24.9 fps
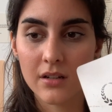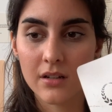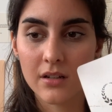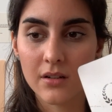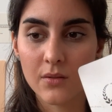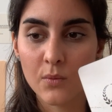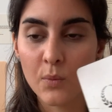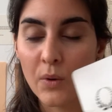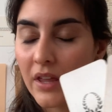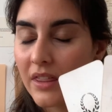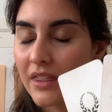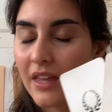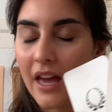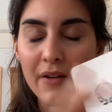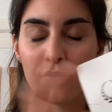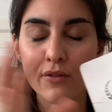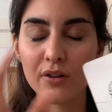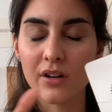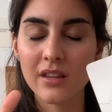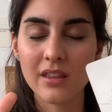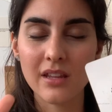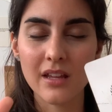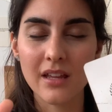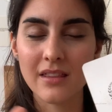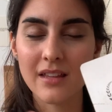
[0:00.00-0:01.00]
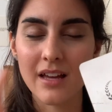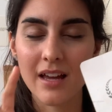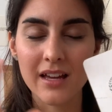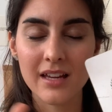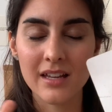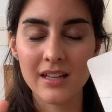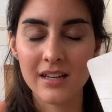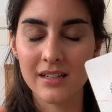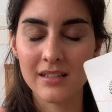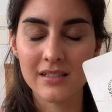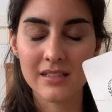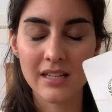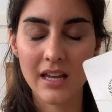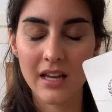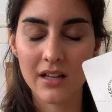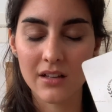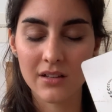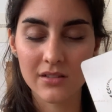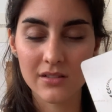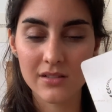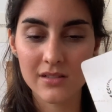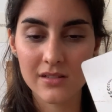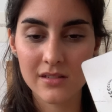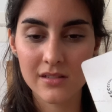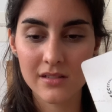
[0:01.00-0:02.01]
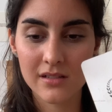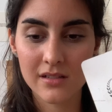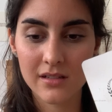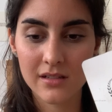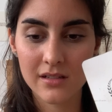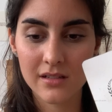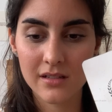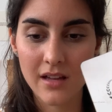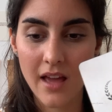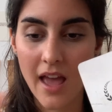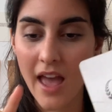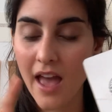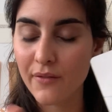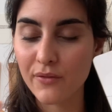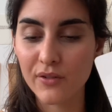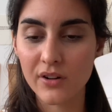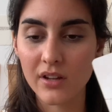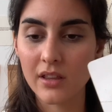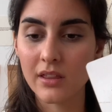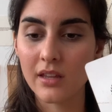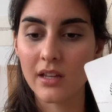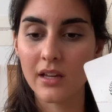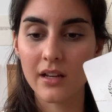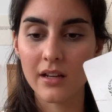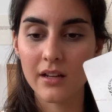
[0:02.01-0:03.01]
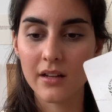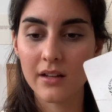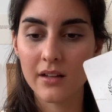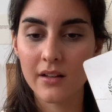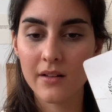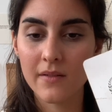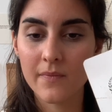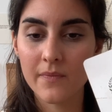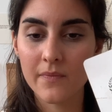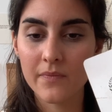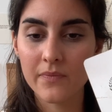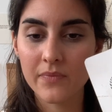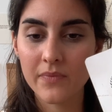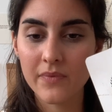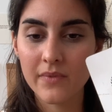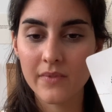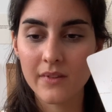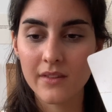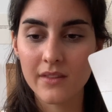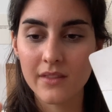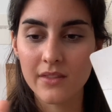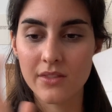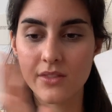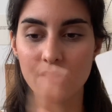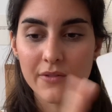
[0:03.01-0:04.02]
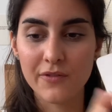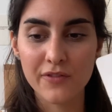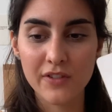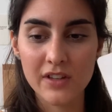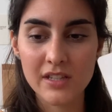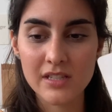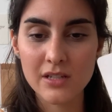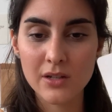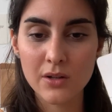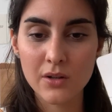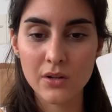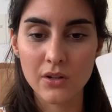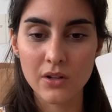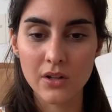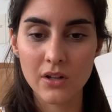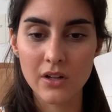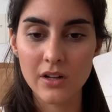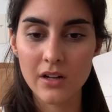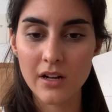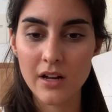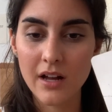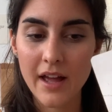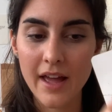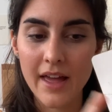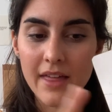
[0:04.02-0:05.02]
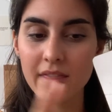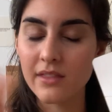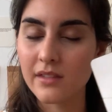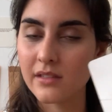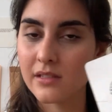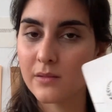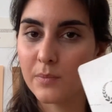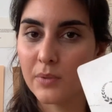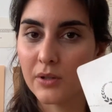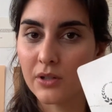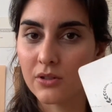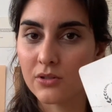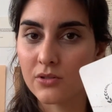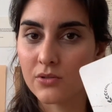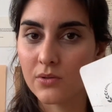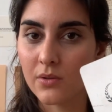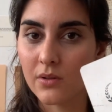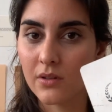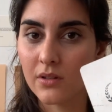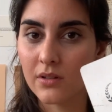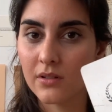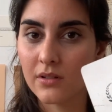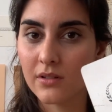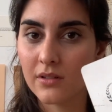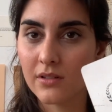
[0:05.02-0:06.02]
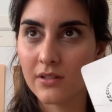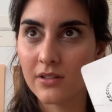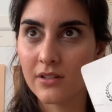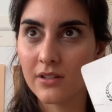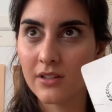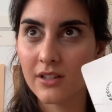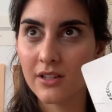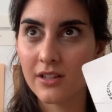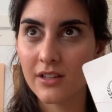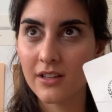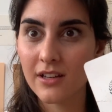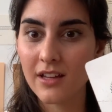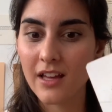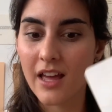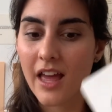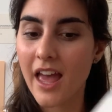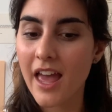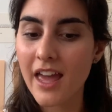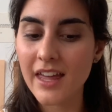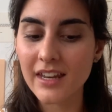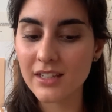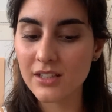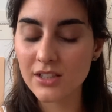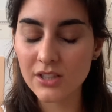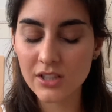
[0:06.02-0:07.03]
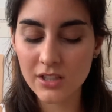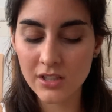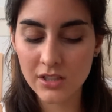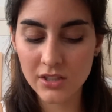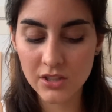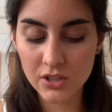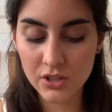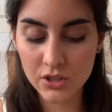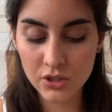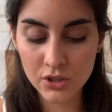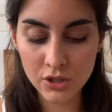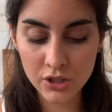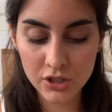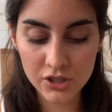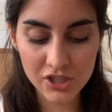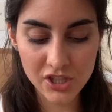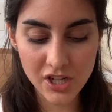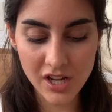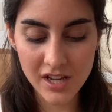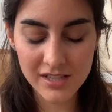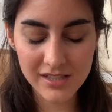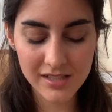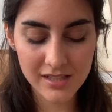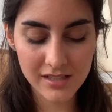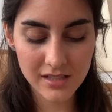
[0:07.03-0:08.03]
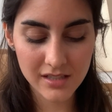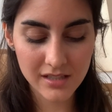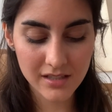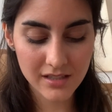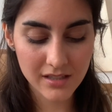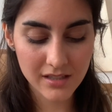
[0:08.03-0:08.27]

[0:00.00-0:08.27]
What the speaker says: with everything that it entails. Everything. The physical and the spiritual. And you're just